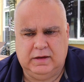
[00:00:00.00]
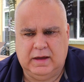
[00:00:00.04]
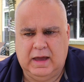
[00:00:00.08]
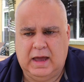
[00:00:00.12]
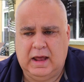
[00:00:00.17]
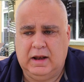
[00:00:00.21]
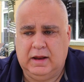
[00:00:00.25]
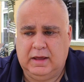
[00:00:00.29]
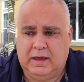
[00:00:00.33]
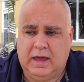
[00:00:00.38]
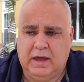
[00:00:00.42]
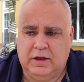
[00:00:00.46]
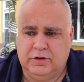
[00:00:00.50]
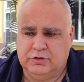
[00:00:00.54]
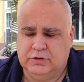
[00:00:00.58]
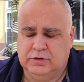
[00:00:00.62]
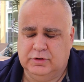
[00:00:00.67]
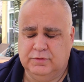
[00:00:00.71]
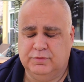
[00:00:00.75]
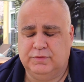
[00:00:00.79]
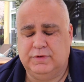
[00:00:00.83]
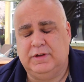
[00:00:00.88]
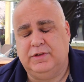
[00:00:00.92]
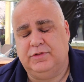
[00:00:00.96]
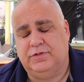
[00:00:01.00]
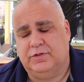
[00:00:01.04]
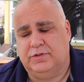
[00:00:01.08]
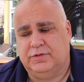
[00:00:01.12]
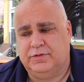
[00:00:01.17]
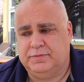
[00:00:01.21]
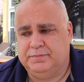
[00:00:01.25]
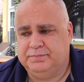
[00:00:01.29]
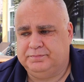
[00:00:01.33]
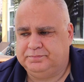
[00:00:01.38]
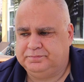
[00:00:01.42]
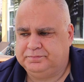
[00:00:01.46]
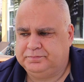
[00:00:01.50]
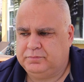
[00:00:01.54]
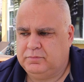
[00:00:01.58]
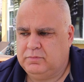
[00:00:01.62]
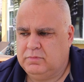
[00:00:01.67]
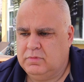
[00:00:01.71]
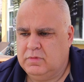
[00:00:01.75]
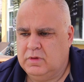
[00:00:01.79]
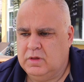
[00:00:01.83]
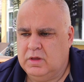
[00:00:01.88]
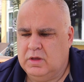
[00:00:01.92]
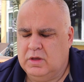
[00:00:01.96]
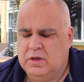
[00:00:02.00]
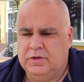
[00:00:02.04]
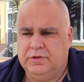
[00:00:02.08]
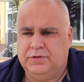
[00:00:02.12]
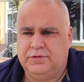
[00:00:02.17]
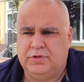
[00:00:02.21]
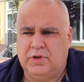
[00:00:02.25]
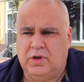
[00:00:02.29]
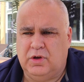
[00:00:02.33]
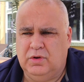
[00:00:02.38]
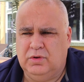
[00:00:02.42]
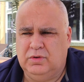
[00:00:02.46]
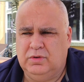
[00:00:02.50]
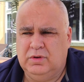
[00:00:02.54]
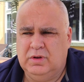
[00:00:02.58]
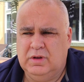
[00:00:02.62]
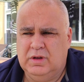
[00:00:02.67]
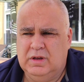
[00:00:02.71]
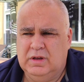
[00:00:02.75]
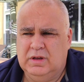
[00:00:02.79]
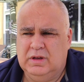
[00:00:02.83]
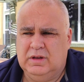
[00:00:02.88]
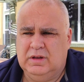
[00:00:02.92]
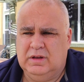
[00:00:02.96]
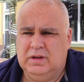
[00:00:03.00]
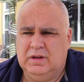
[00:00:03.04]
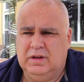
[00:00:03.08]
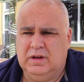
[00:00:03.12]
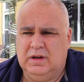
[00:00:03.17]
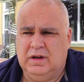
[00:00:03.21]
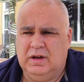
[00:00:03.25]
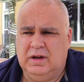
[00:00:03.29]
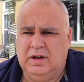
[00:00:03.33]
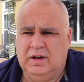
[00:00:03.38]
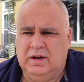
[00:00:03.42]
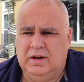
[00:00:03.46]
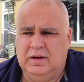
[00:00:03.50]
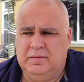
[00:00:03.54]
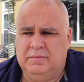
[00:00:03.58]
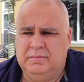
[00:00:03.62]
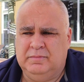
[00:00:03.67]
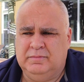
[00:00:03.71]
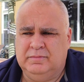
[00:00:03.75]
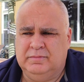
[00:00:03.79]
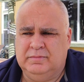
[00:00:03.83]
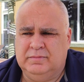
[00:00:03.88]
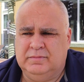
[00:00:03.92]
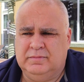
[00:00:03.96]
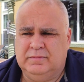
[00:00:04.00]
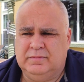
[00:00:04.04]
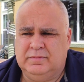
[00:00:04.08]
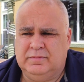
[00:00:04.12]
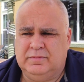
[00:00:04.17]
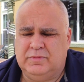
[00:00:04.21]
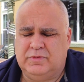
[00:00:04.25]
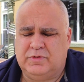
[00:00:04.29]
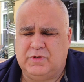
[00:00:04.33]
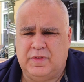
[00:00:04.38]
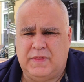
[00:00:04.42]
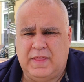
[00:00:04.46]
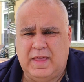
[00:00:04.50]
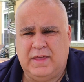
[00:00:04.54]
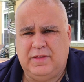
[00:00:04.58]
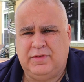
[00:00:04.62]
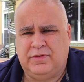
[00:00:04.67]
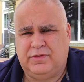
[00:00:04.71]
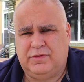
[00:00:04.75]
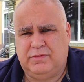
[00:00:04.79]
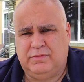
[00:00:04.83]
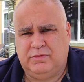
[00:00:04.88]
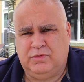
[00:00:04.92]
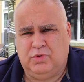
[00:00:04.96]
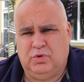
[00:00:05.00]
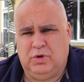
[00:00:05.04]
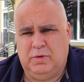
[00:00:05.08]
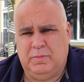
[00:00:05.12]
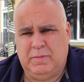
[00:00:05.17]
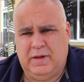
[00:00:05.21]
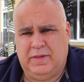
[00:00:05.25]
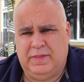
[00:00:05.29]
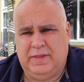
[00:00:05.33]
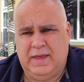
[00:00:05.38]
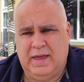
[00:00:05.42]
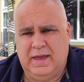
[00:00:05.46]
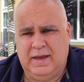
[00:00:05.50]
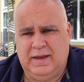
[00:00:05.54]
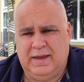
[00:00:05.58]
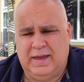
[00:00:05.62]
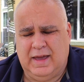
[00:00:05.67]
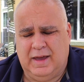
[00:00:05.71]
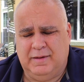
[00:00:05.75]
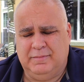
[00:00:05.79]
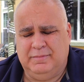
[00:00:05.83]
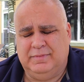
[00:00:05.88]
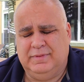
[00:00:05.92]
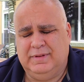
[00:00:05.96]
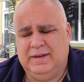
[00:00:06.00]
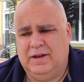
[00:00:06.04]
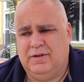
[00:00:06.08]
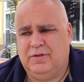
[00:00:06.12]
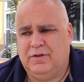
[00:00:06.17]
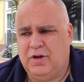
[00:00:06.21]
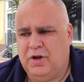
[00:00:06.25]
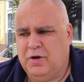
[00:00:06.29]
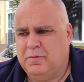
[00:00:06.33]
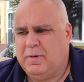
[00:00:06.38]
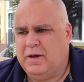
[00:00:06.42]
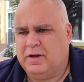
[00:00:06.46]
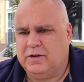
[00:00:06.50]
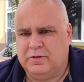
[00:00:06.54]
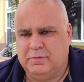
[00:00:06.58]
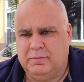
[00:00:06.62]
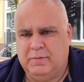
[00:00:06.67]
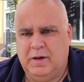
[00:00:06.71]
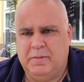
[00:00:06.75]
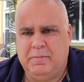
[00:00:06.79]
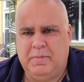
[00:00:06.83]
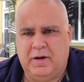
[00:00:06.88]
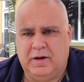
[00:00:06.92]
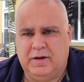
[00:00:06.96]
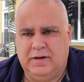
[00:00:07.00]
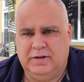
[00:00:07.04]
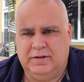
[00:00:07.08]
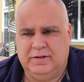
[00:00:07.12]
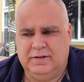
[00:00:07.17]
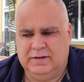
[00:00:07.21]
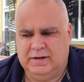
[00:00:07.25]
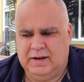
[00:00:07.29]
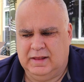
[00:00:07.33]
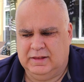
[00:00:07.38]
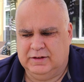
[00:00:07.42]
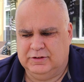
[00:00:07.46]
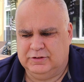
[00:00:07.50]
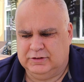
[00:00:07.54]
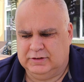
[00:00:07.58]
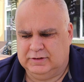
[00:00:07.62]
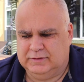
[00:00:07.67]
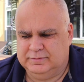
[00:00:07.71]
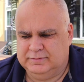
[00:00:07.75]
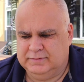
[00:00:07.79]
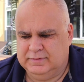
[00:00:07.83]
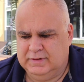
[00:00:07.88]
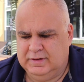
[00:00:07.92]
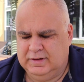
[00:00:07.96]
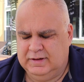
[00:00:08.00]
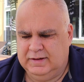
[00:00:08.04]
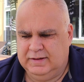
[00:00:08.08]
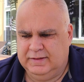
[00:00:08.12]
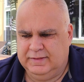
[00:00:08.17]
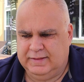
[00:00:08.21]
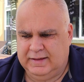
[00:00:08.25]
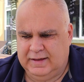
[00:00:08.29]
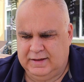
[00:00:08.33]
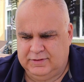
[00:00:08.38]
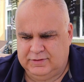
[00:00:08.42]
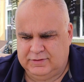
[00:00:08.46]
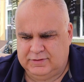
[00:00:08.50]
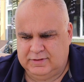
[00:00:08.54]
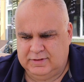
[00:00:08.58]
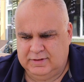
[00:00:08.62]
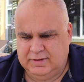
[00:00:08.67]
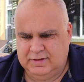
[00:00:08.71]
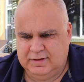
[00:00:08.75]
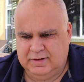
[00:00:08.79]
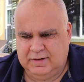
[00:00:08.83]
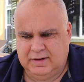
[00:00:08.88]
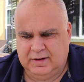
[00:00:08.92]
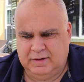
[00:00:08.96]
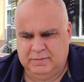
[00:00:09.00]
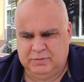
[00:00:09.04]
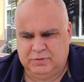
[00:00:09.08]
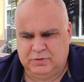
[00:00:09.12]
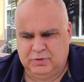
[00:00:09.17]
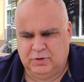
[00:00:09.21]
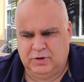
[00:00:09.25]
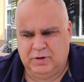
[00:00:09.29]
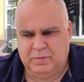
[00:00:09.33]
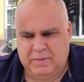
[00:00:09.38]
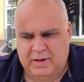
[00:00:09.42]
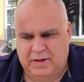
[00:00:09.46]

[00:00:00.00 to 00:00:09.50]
allocation of visas. So that's talking about the end game. Now go back to my bucket analogy. I'm talking